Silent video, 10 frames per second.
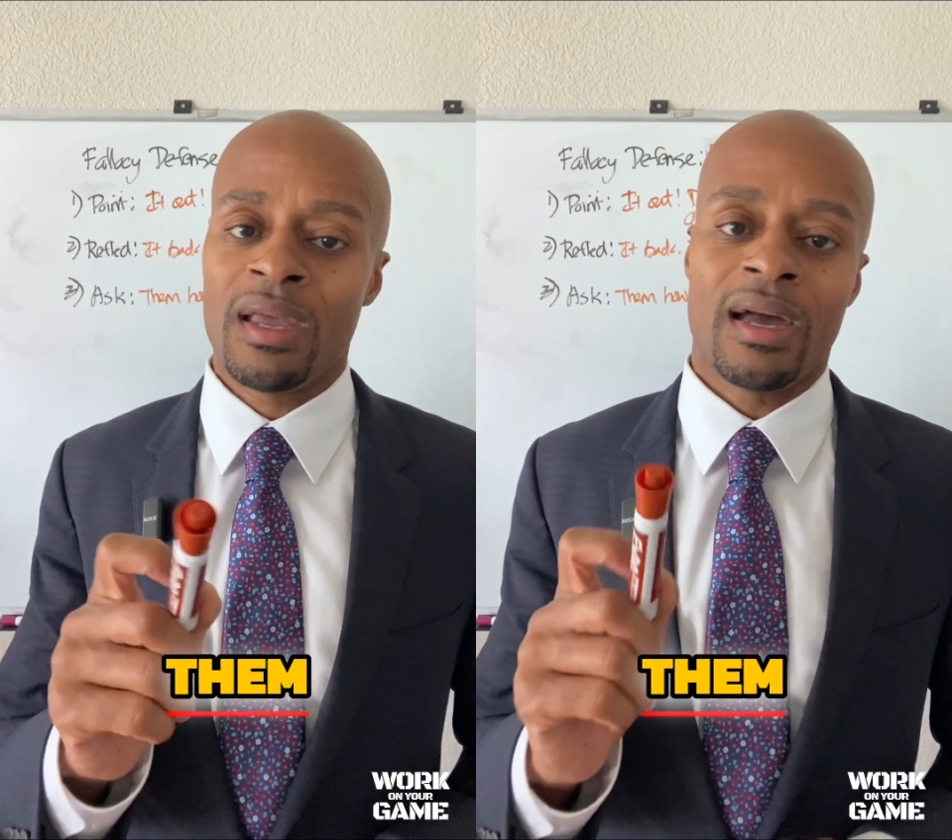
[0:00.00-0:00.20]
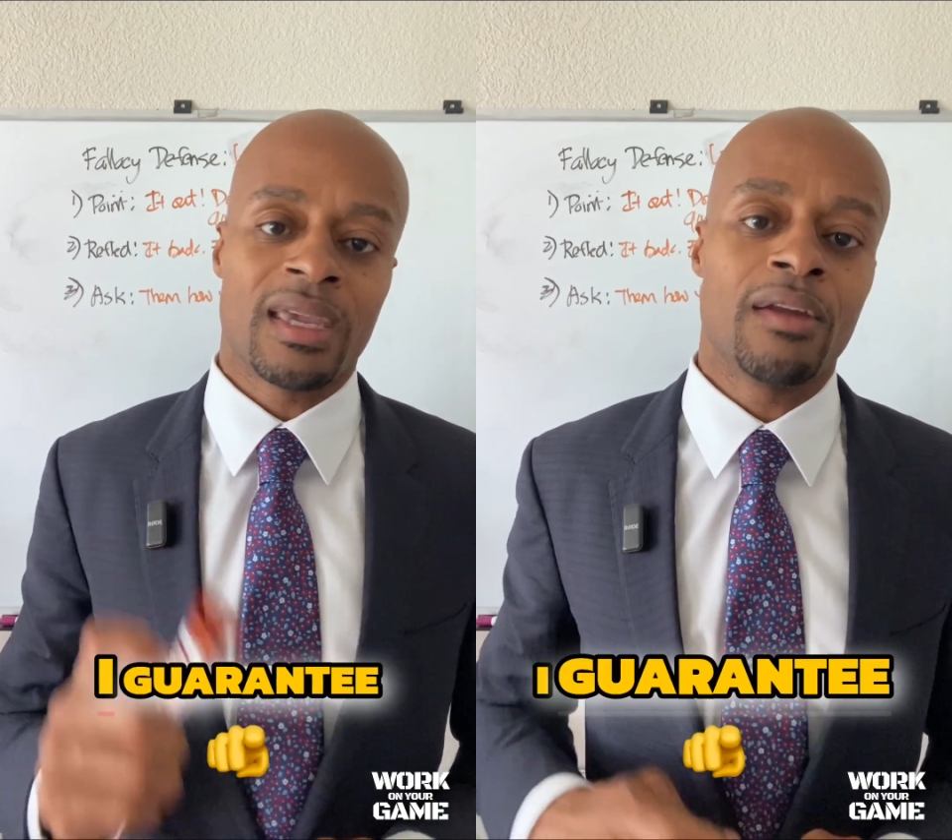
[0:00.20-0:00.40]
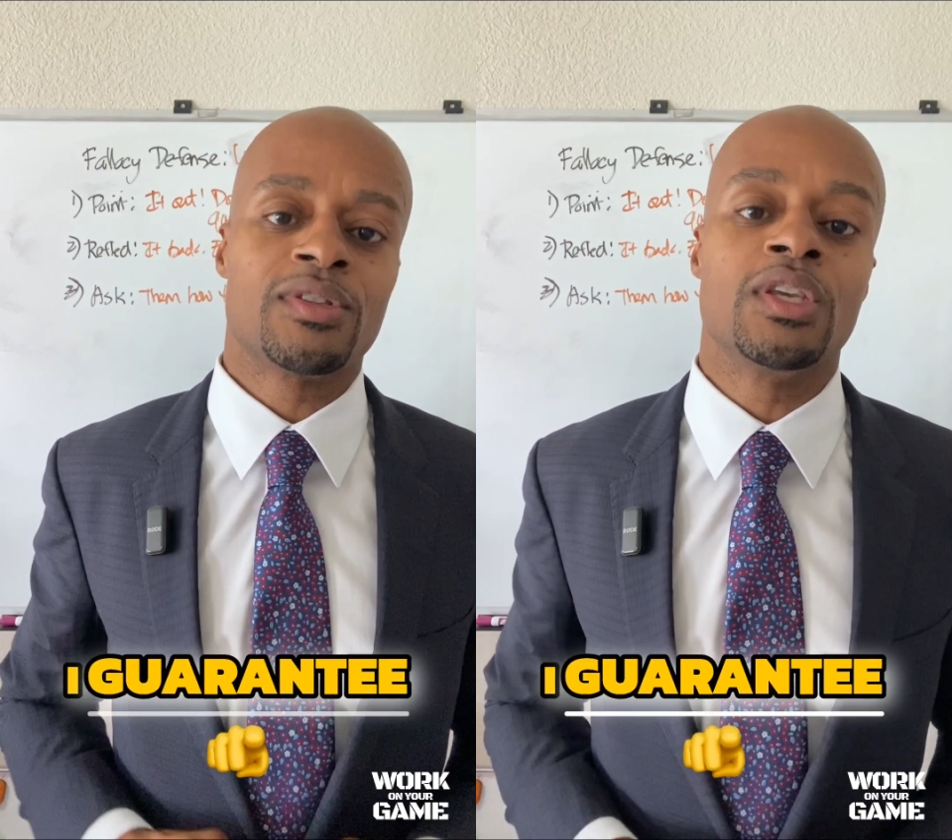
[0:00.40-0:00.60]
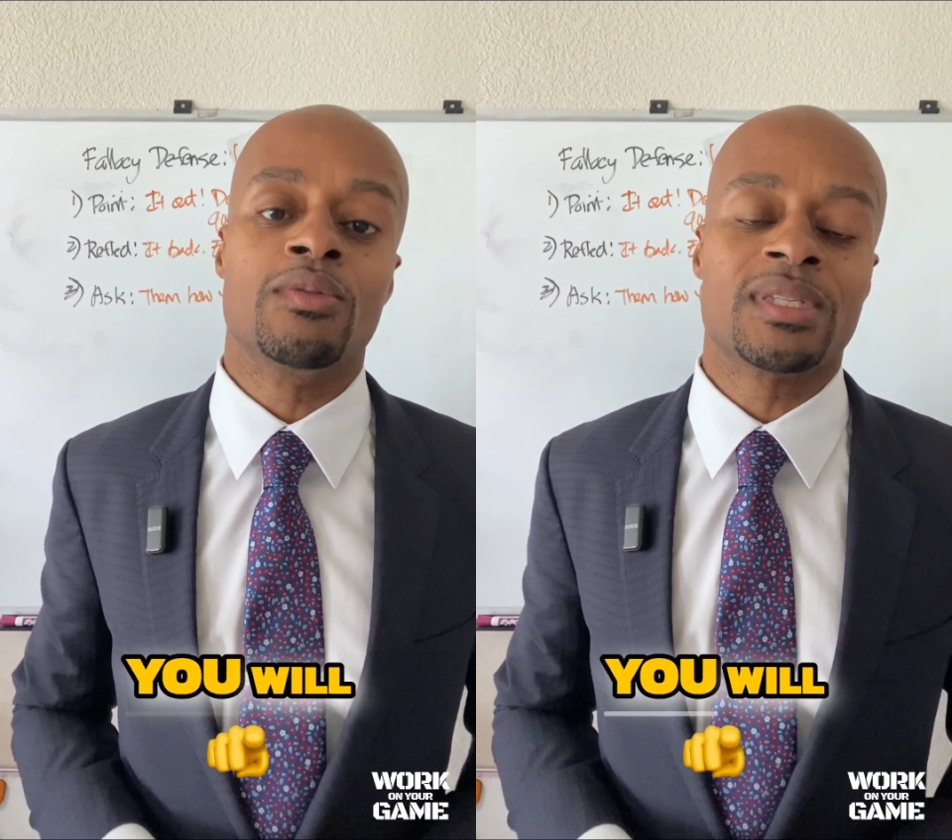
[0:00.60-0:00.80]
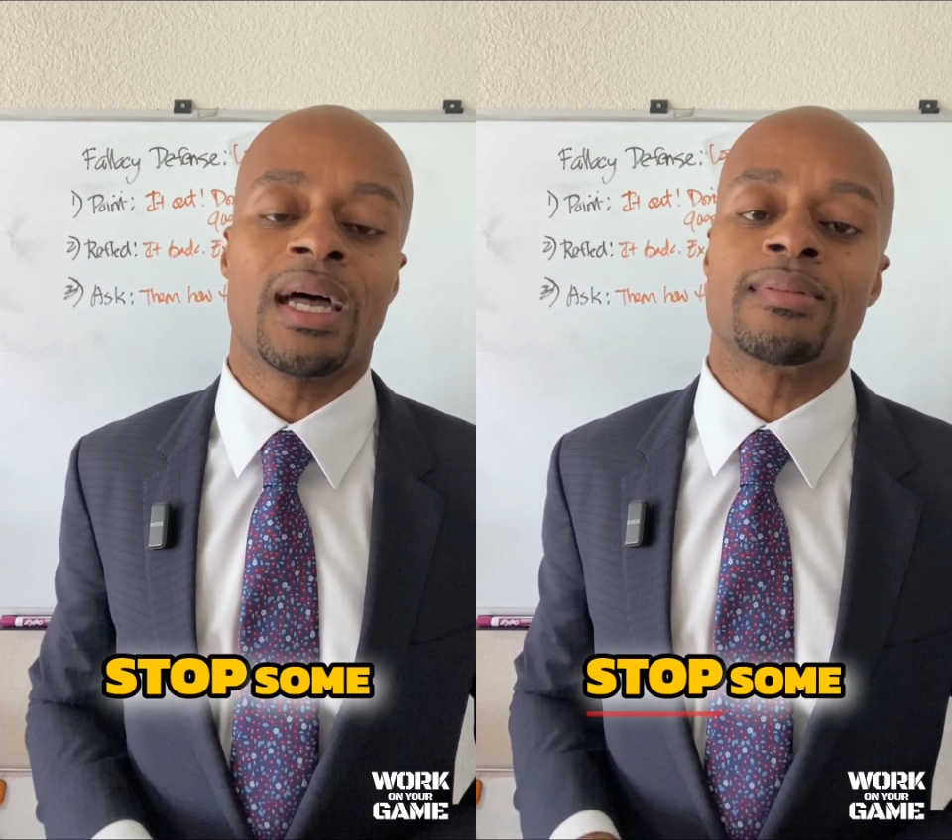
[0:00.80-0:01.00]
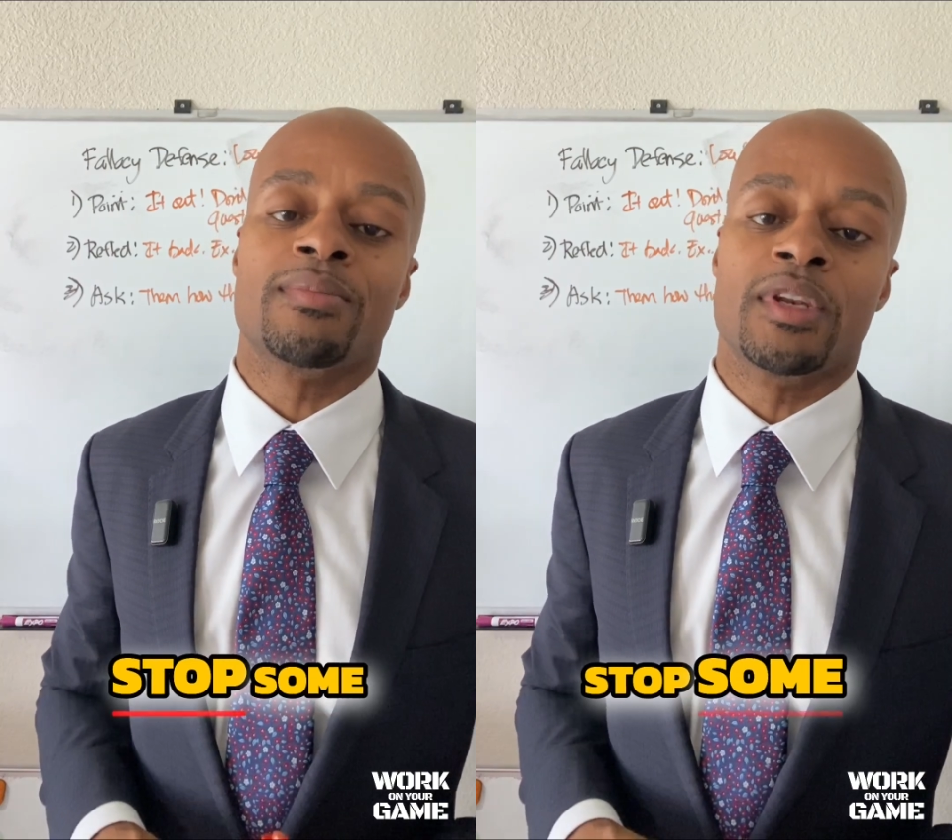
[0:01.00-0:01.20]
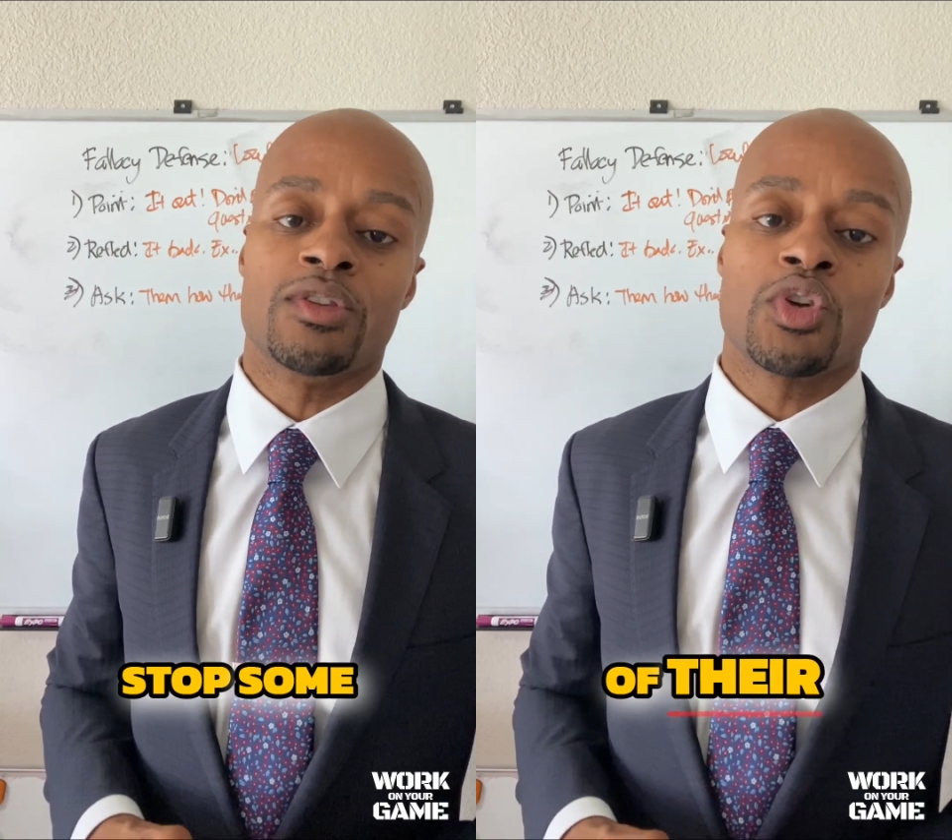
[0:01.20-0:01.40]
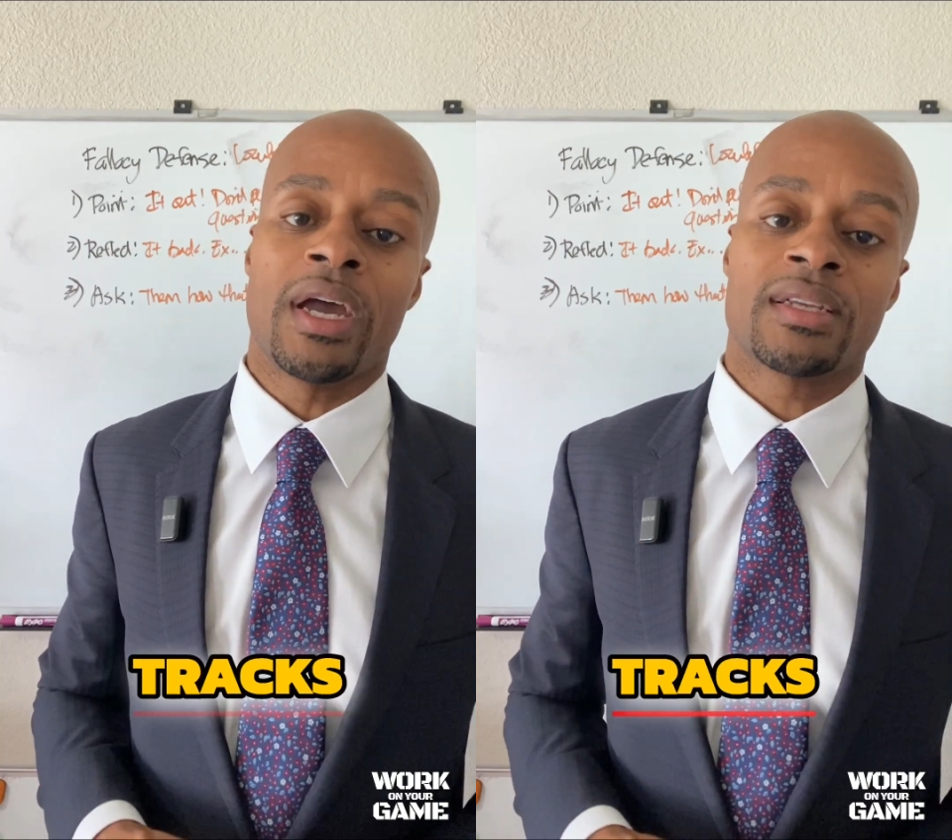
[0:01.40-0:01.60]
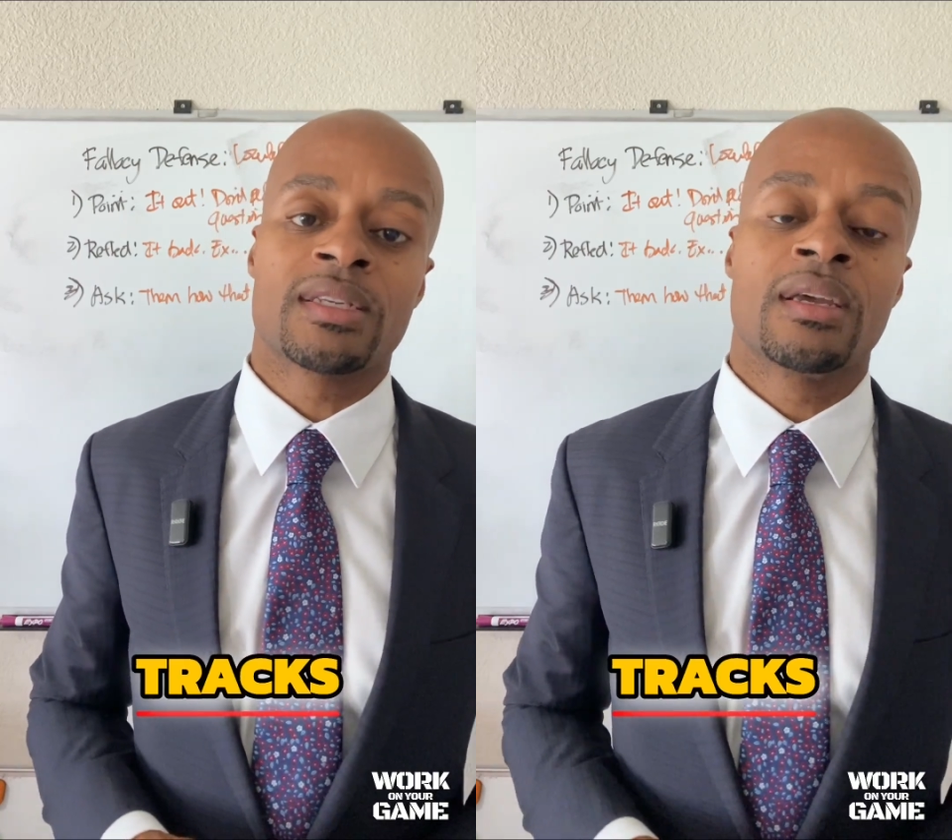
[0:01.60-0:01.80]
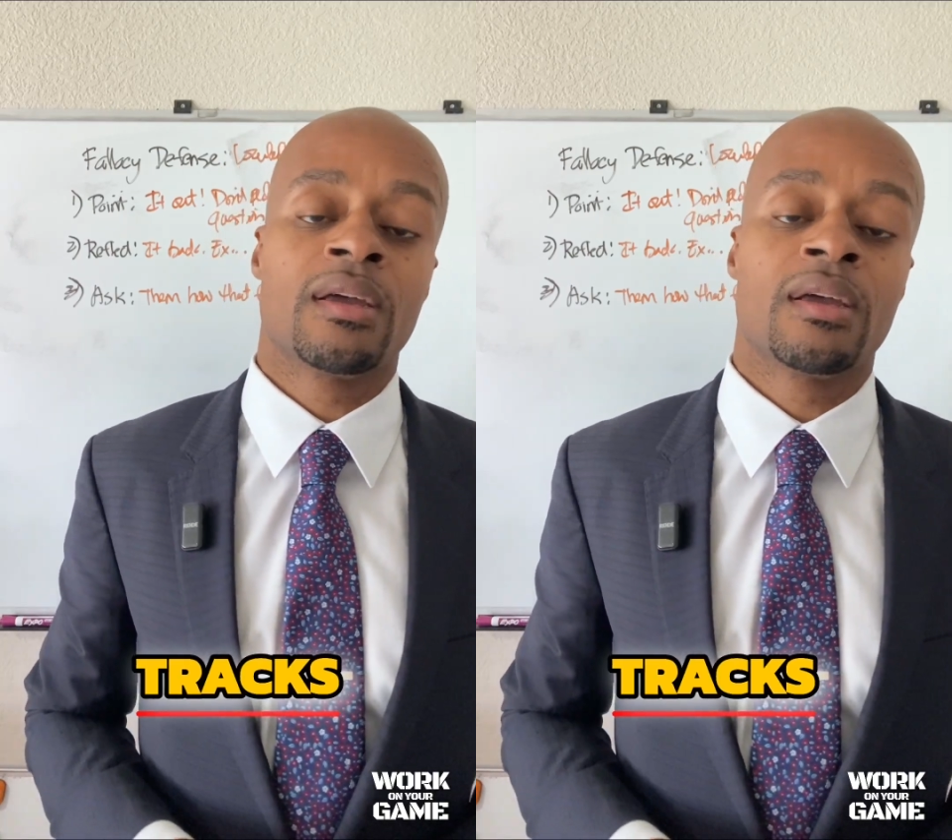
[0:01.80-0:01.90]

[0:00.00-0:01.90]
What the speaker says: I guarantee you it stops them in their tracks.